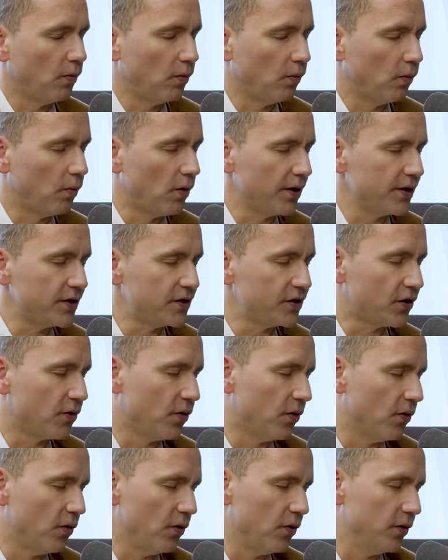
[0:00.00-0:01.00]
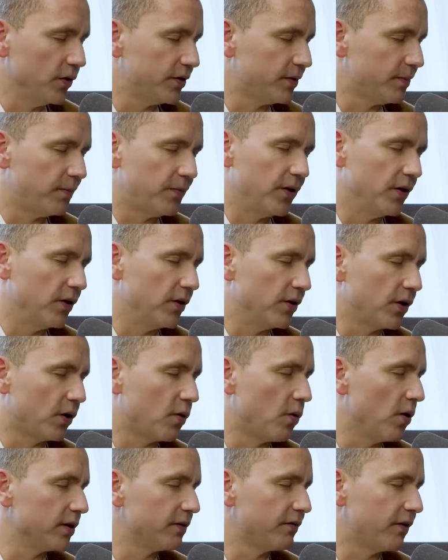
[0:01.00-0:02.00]
what is called the
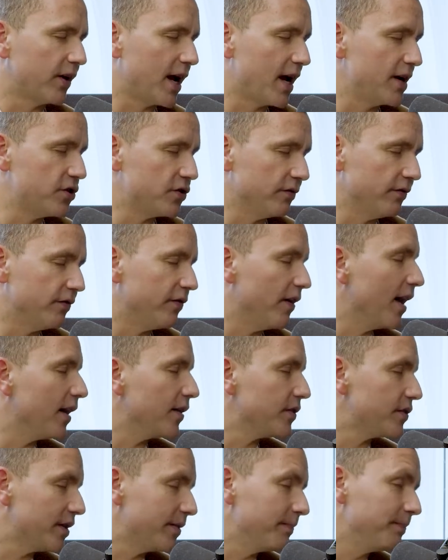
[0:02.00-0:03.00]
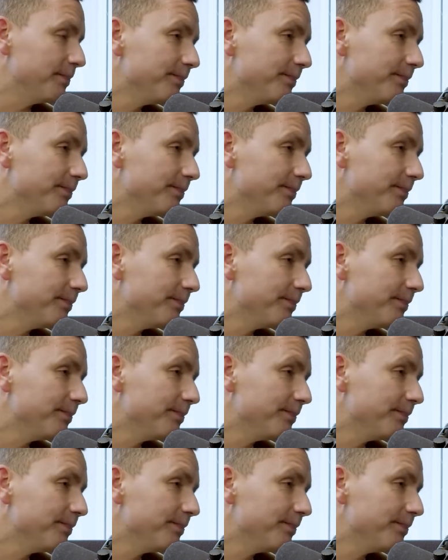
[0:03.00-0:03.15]
quantification fallacy.